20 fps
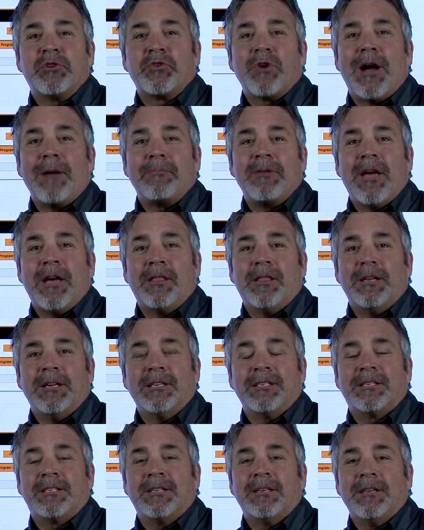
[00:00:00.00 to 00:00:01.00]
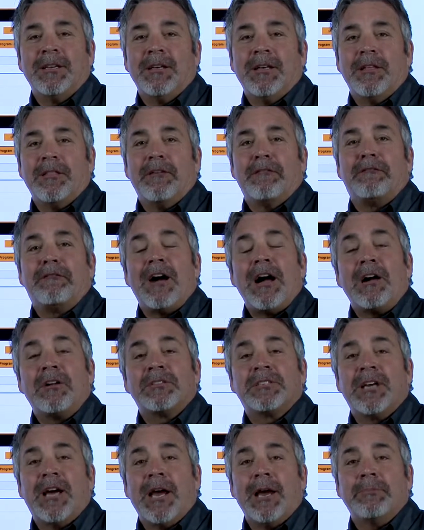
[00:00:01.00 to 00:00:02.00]
the drop-down list, the file
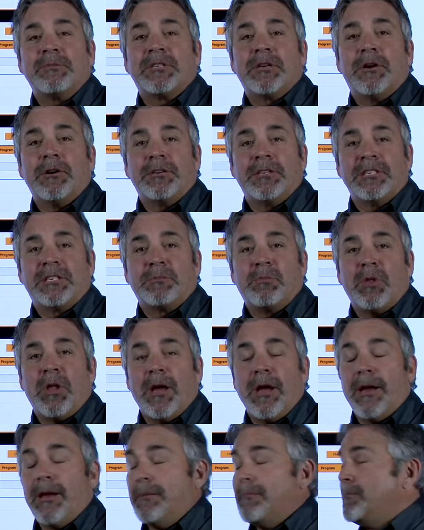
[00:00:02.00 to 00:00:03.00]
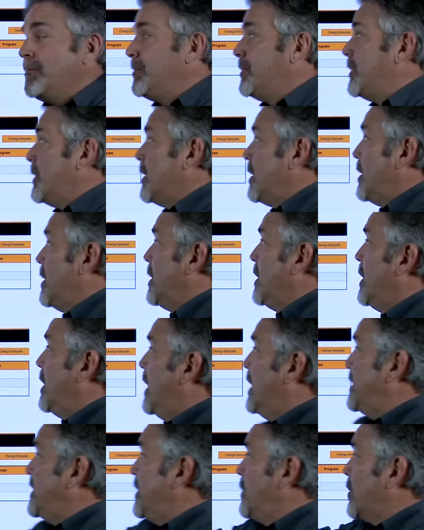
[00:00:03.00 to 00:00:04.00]
types are displayed.
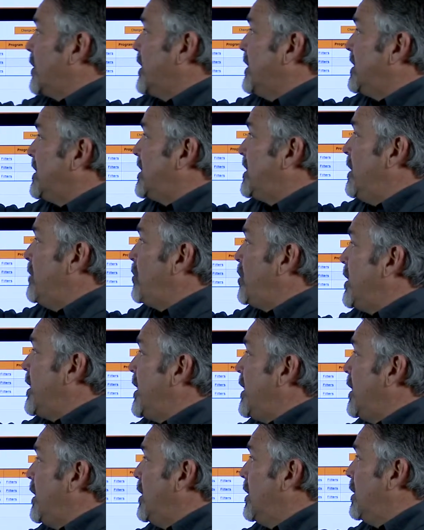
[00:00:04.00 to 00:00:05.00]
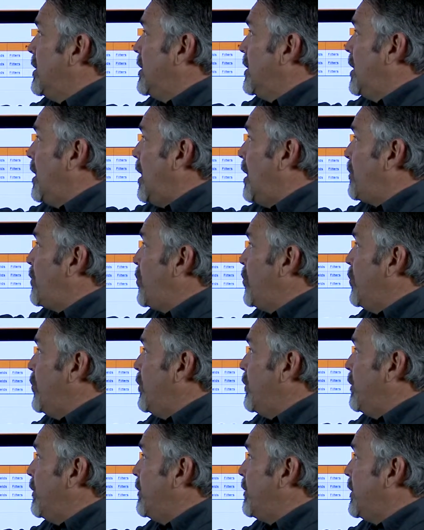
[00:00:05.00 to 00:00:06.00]
A dealer can simply
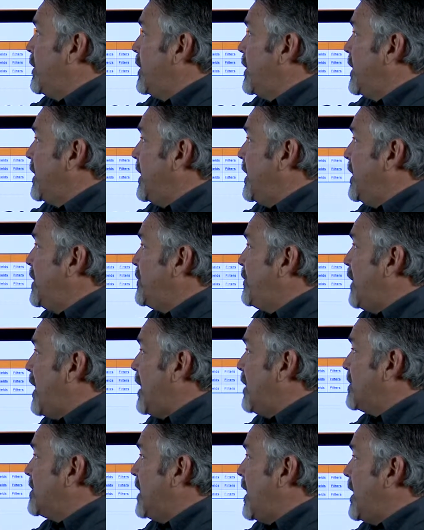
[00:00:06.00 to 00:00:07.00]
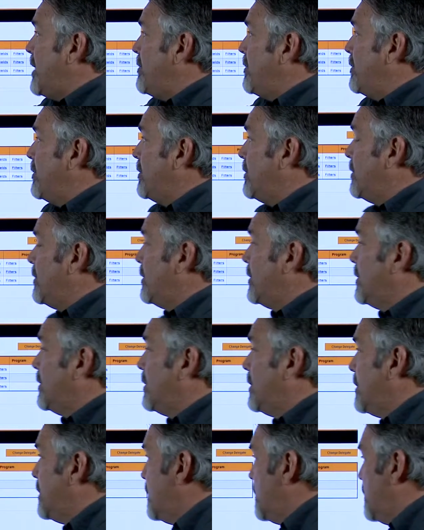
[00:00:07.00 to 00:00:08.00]
approve each file type
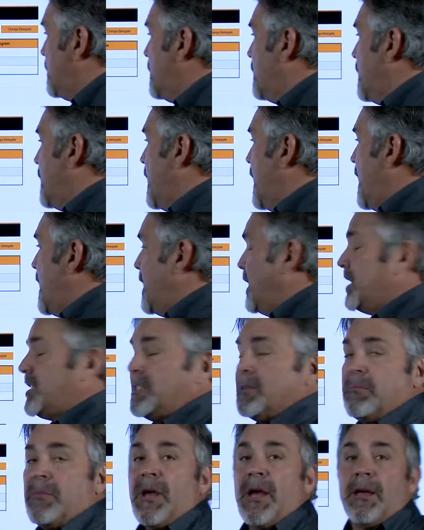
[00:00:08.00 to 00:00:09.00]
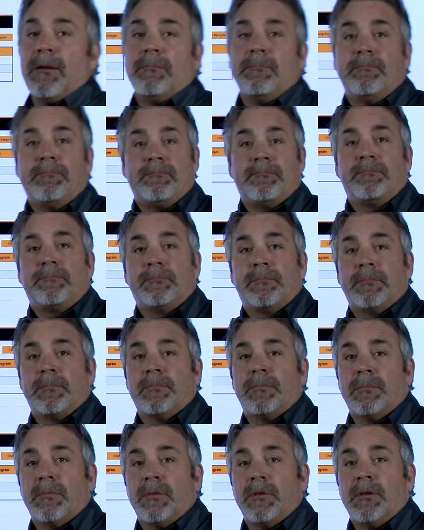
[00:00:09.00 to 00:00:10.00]
and hit Submit.
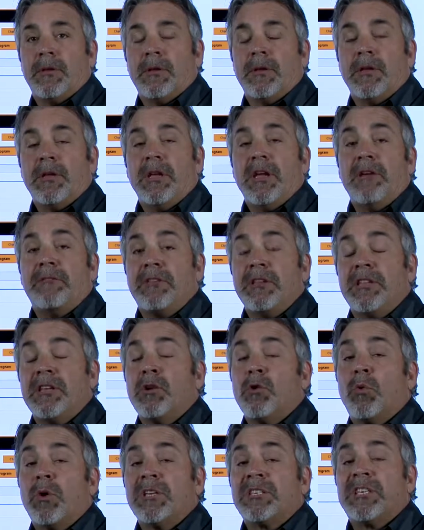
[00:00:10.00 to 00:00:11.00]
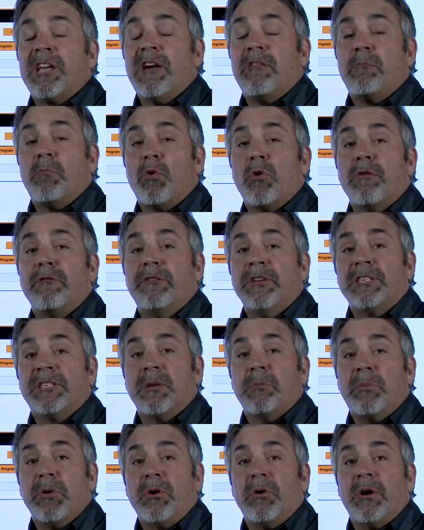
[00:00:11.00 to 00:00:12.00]
If the dealer wants to have more
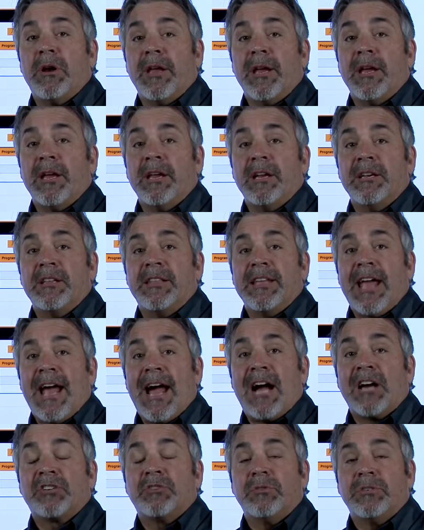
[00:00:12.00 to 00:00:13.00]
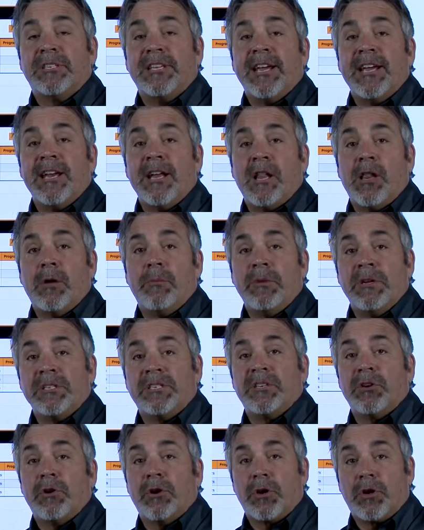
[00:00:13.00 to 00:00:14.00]
visibility into the actual data
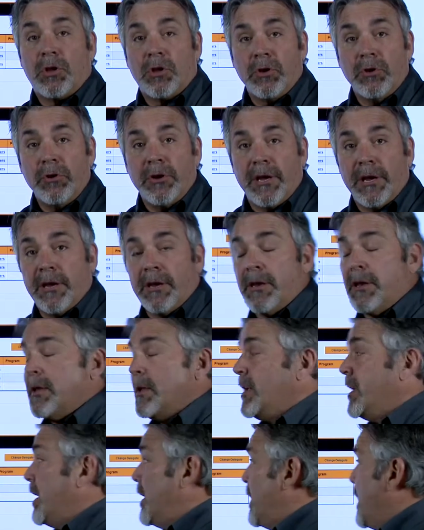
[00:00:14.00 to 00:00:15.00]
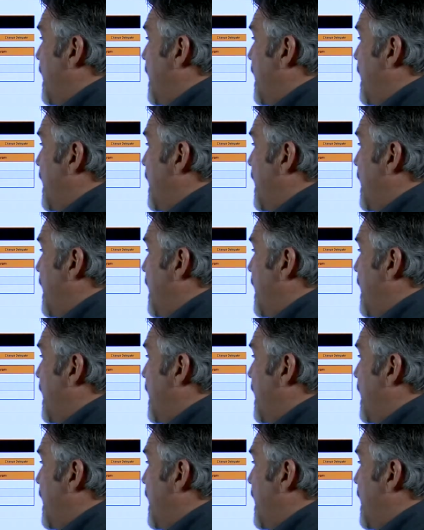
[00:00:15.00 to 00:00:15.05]
elements that are included in